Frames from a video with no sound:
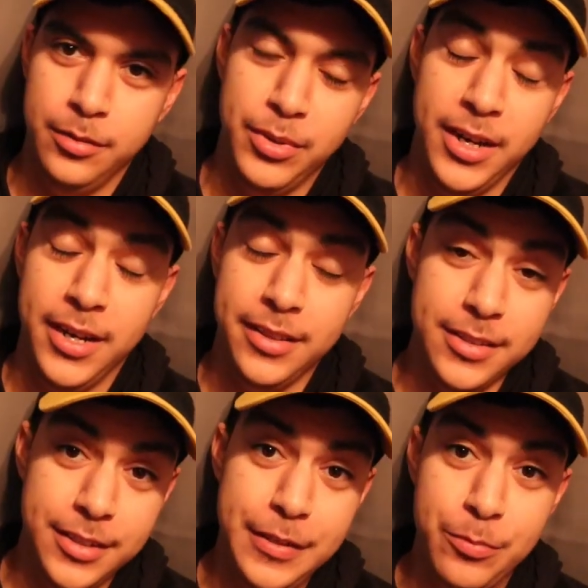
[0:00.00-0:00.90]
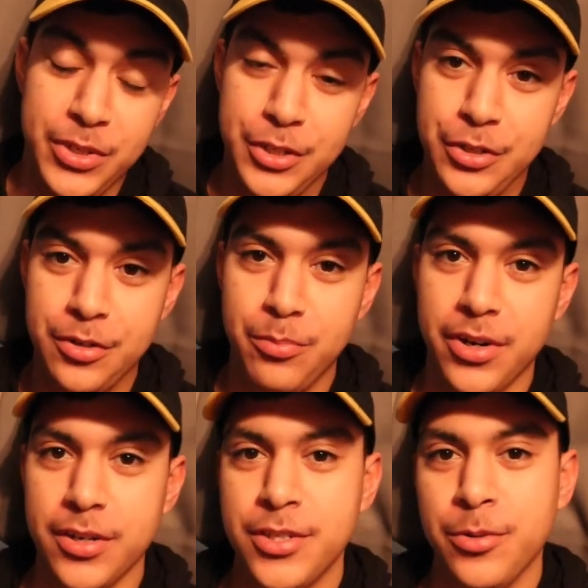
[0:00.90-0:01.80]
behind the scenes picture,
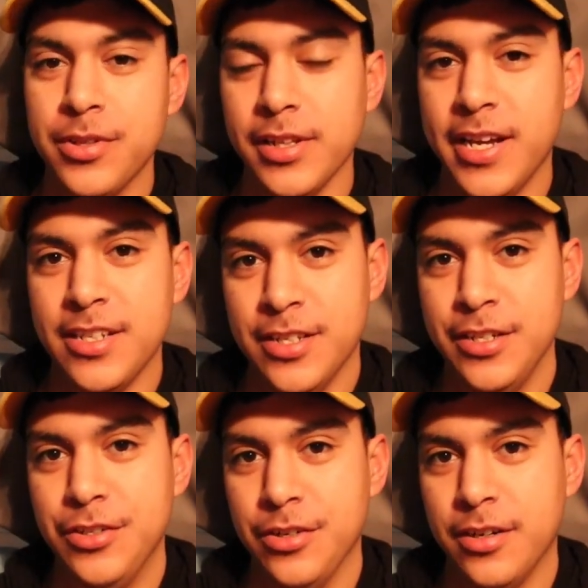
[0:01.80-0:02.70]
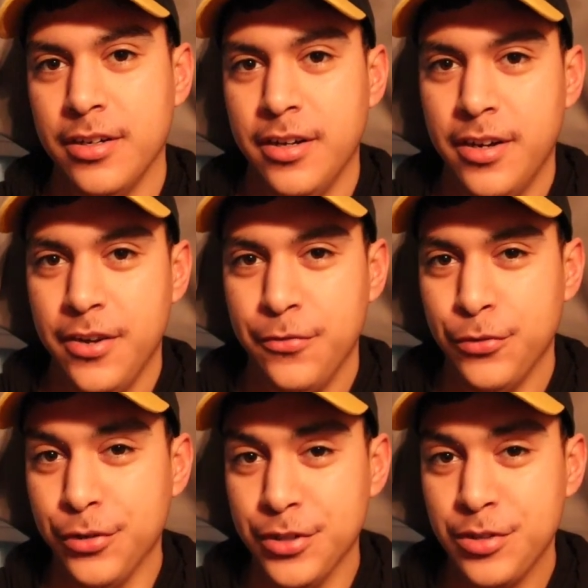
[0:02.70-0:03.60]
but also in the last teaser,
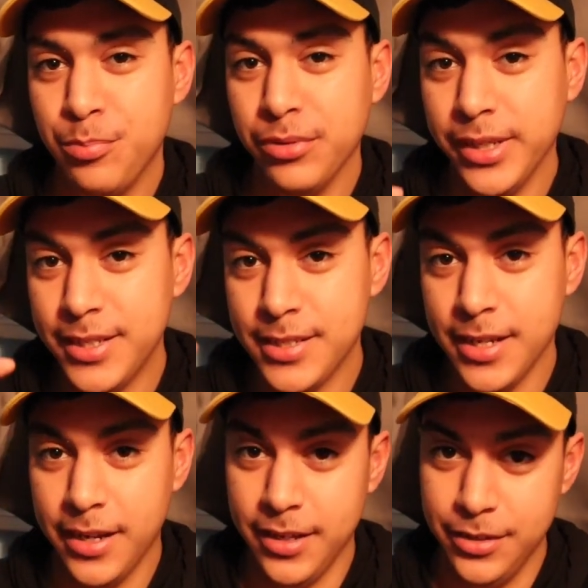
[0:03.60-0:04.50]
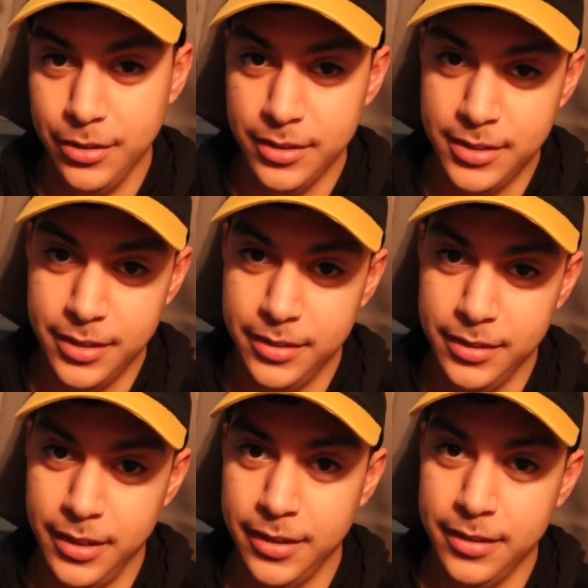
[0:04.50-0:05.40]
for a split second, you could
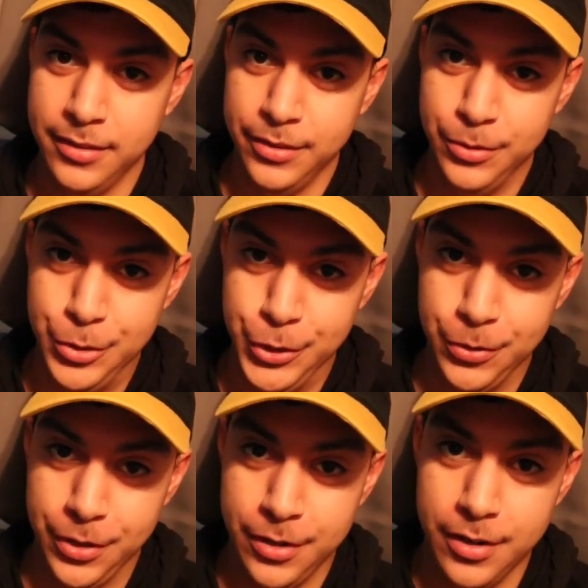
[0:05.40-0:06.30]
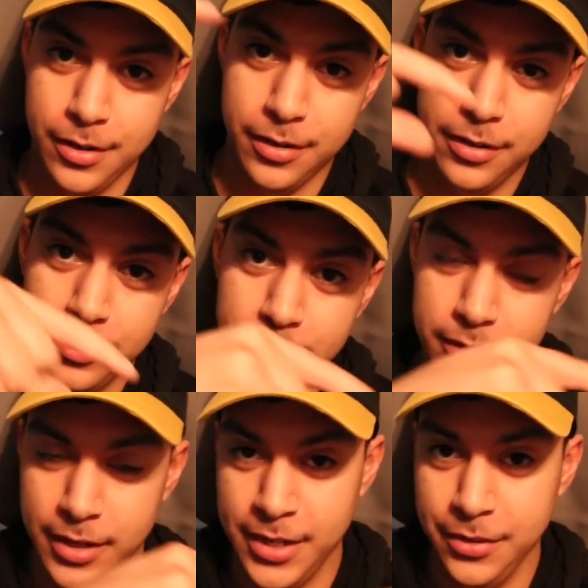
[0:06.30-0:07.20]
see like a little Joker card
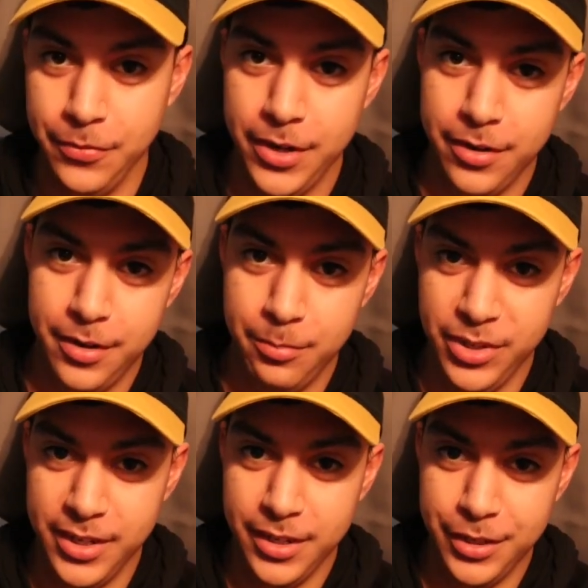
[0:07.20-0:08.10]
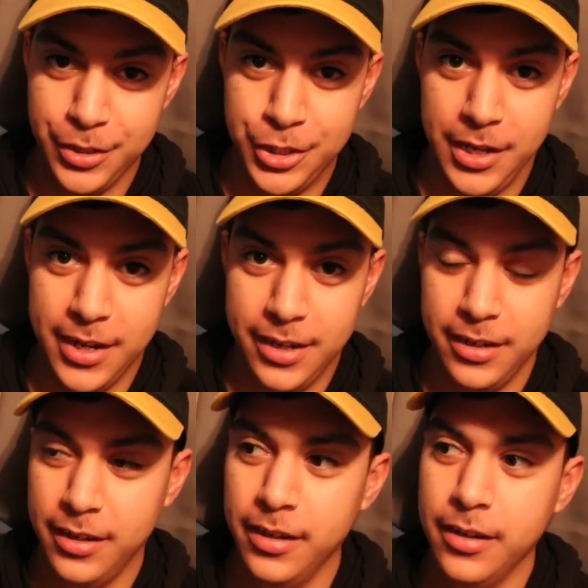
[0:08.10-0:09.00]
at the very beginning shot
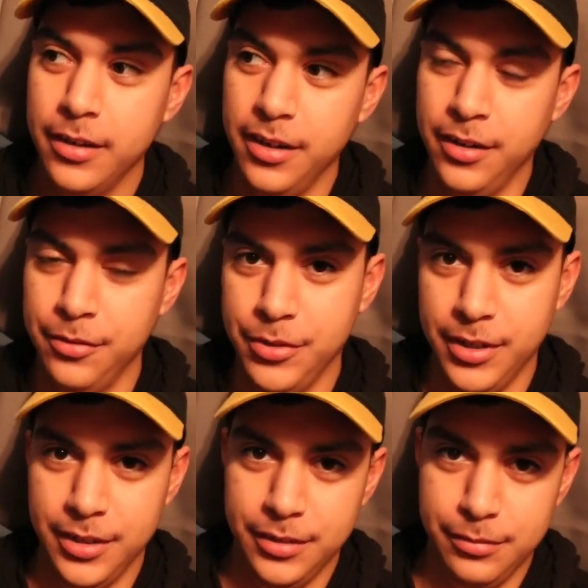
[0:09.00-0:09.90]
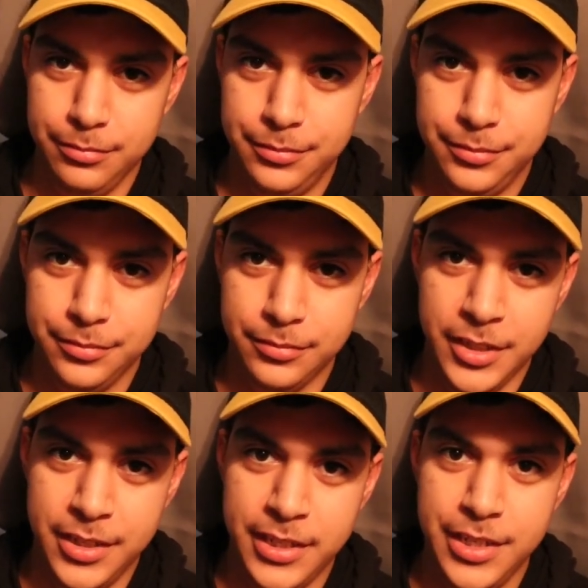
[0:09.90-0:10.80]
of
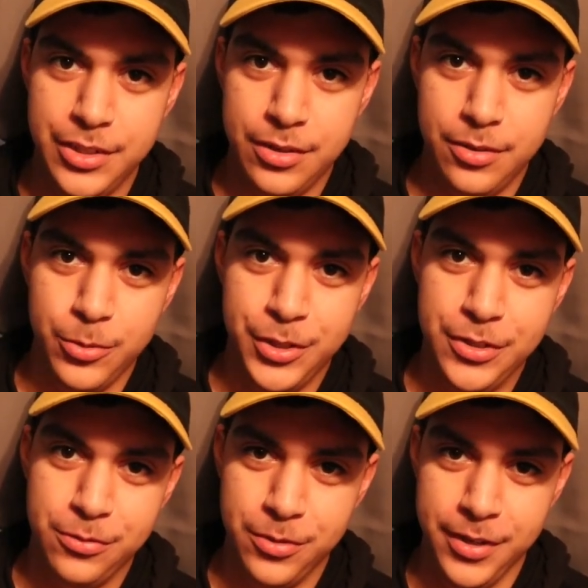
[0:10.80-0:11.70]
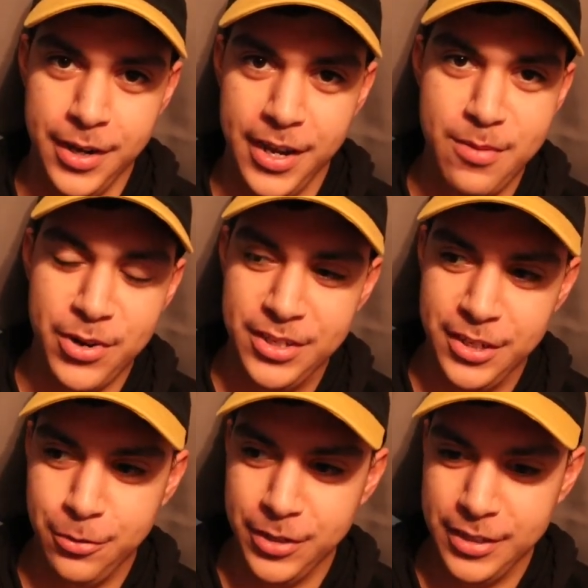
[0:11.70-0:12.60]
the teaser, which is the nightmare
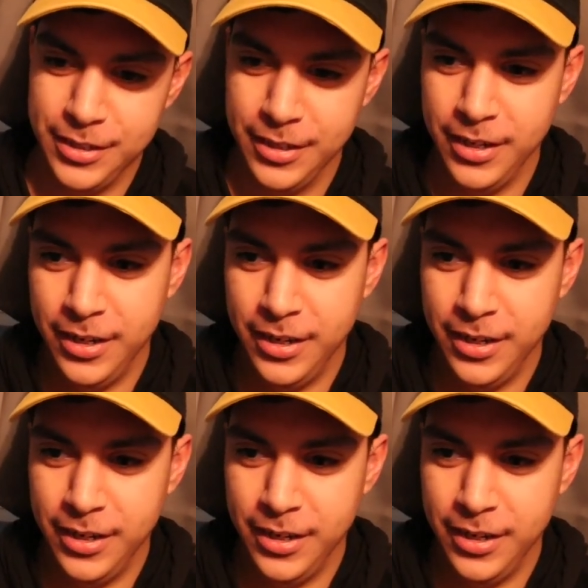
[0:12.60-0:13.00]
sequence.